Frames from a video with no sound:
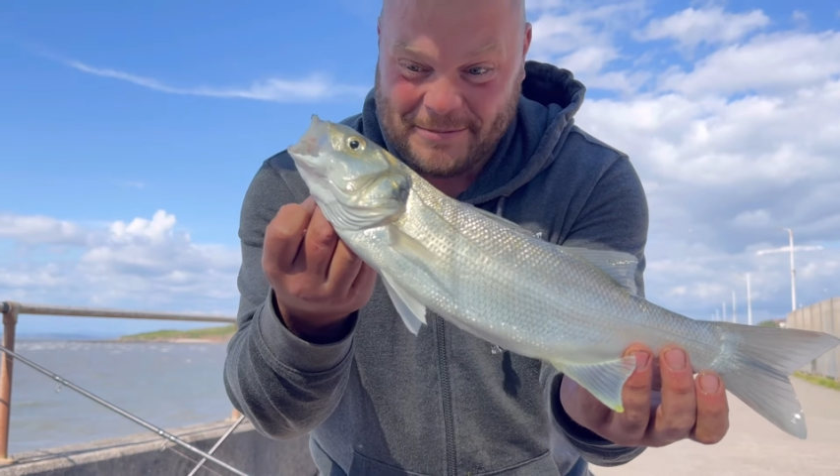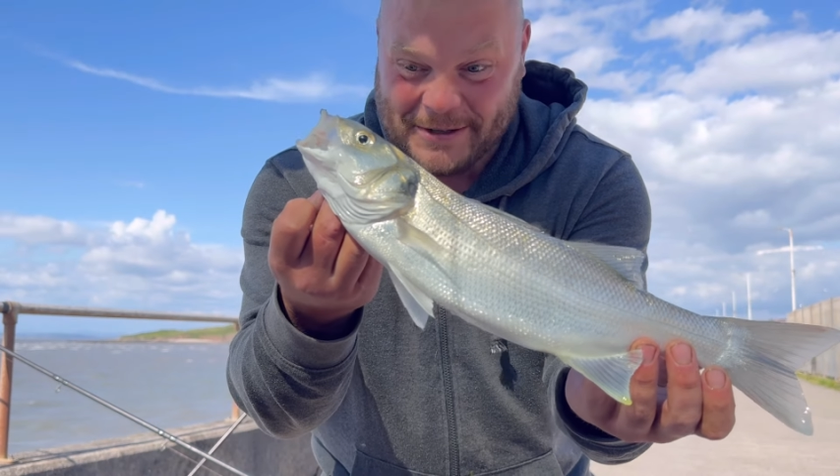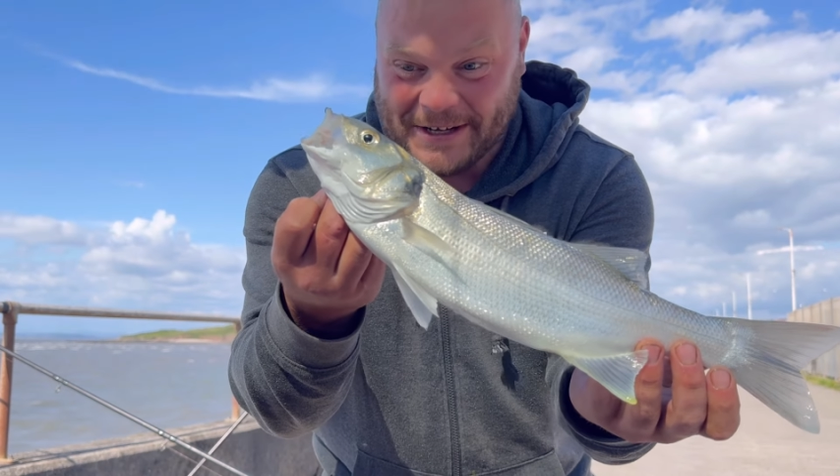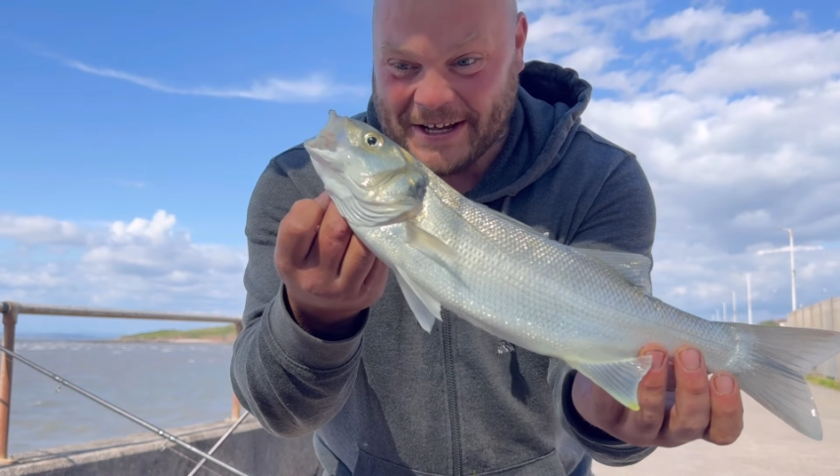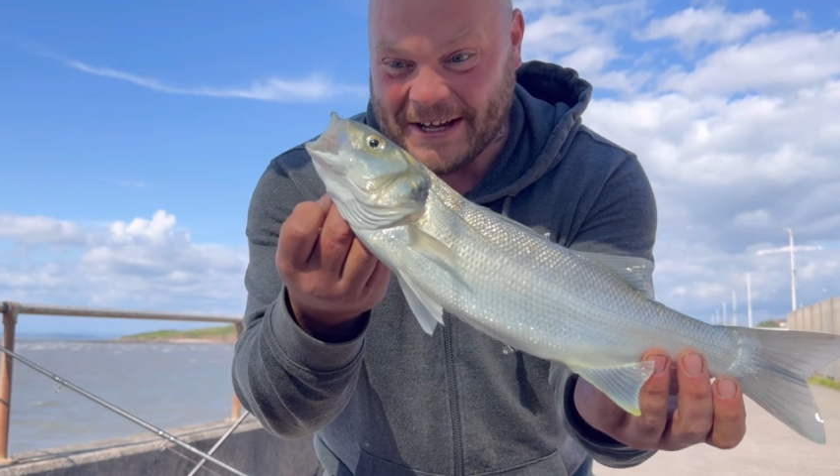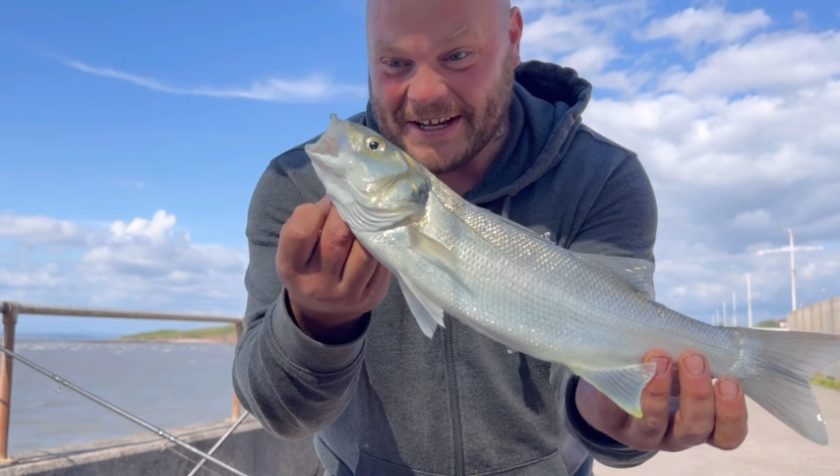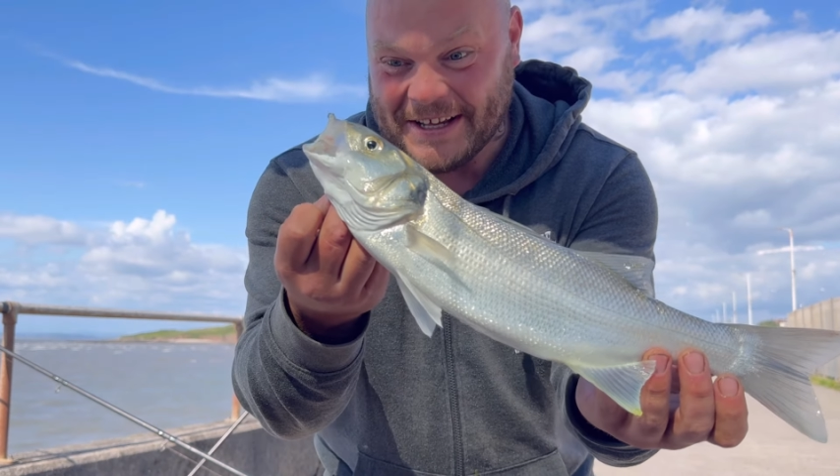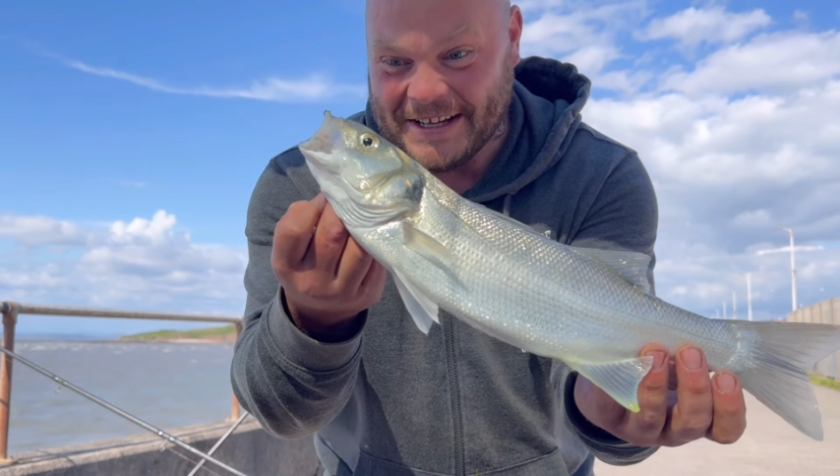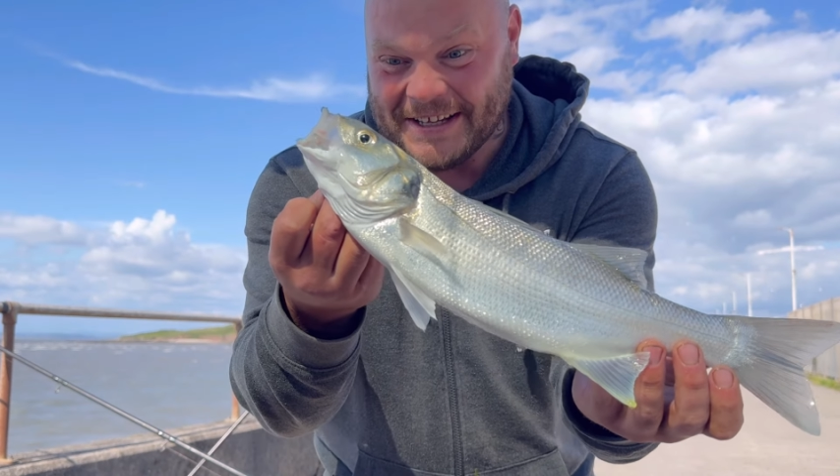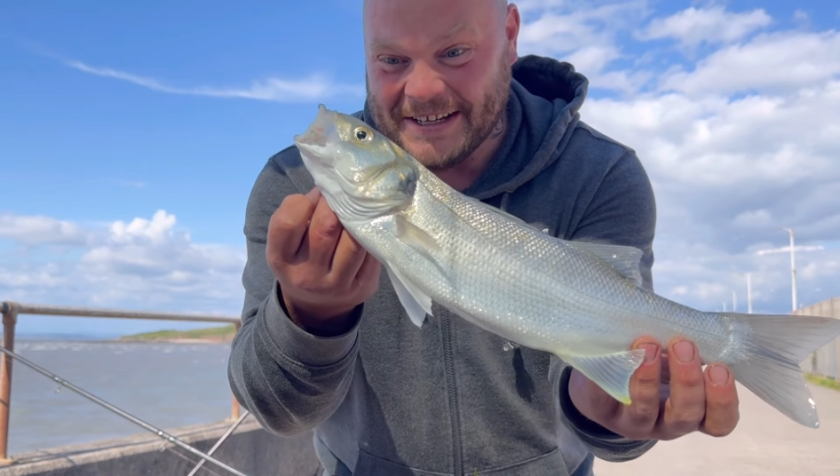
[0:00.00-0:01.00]
but
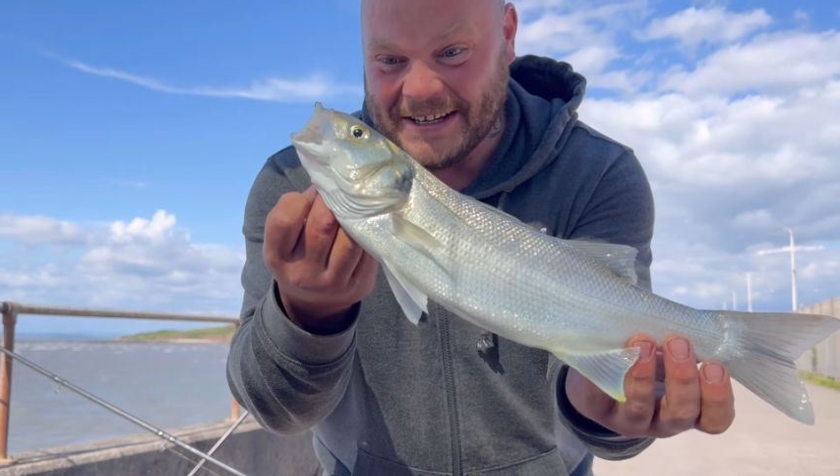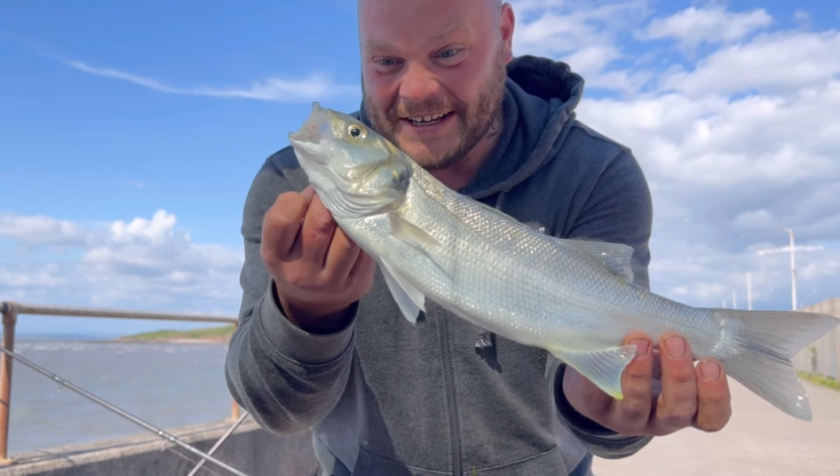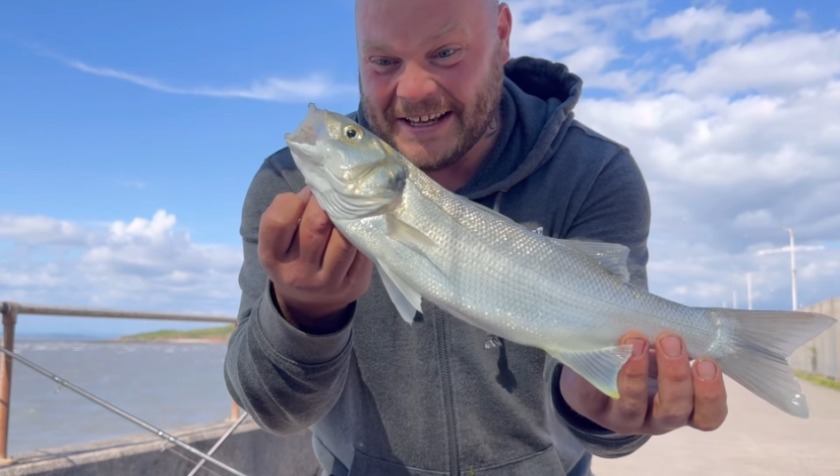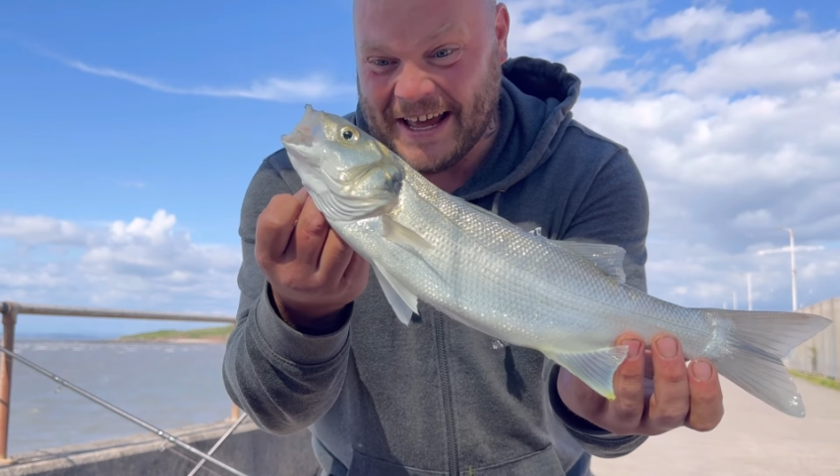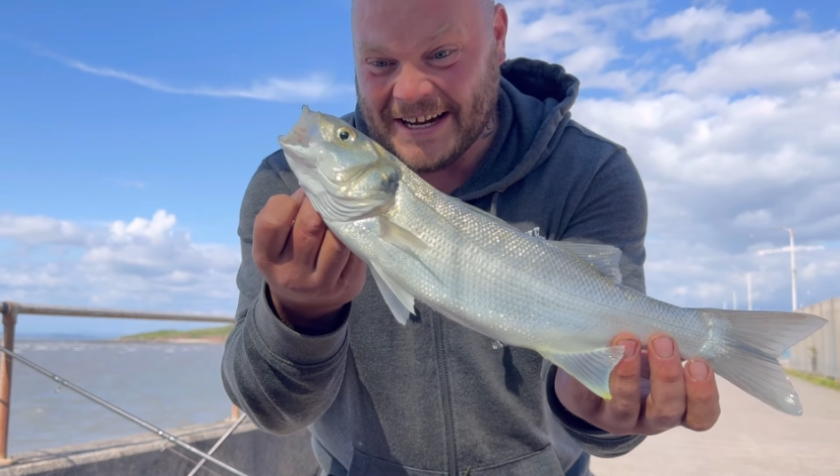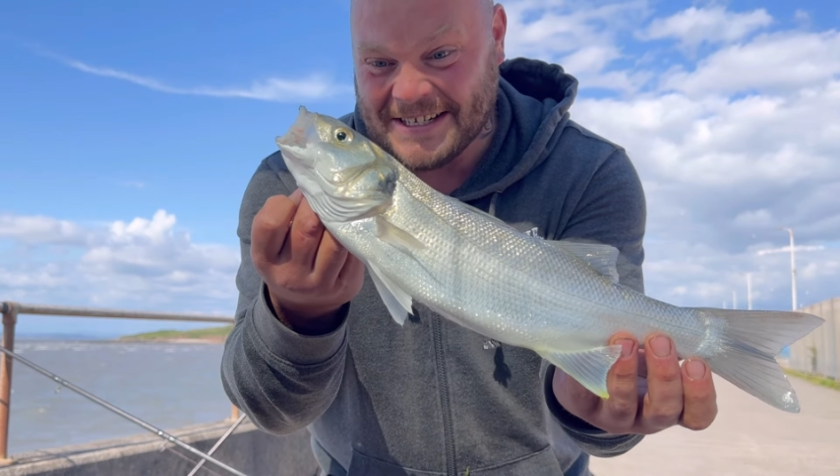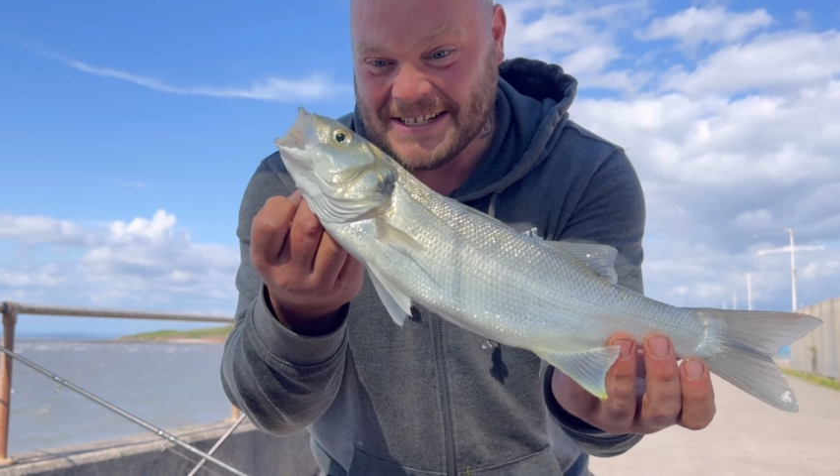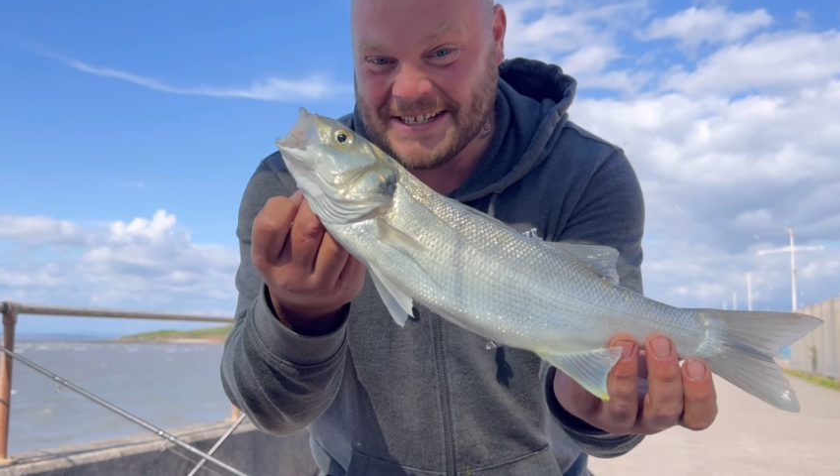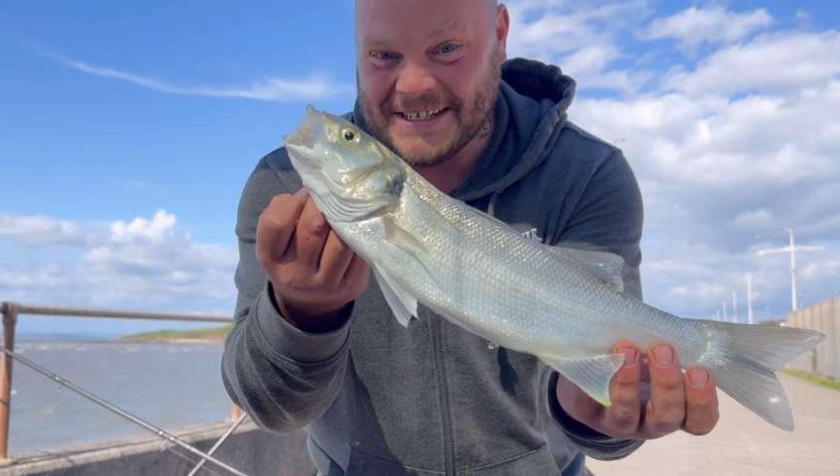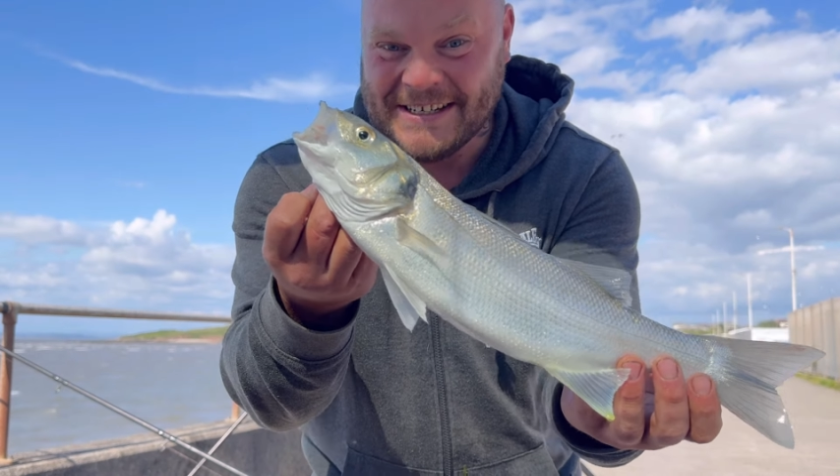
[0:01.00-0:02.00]

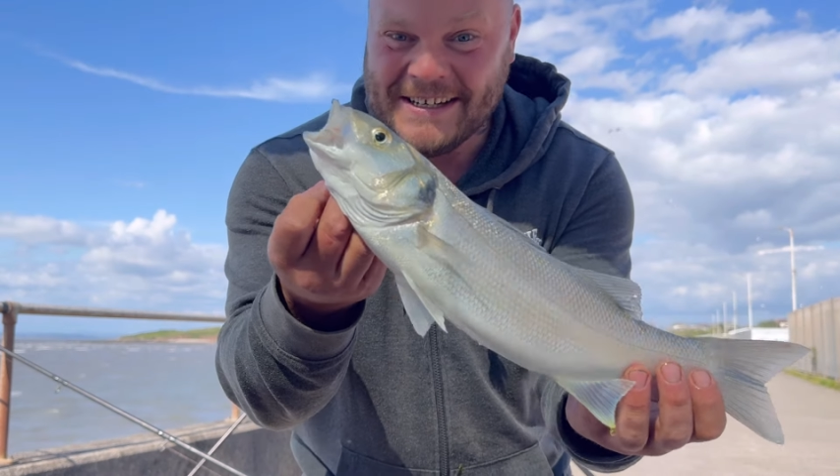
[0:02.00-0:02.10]
yes.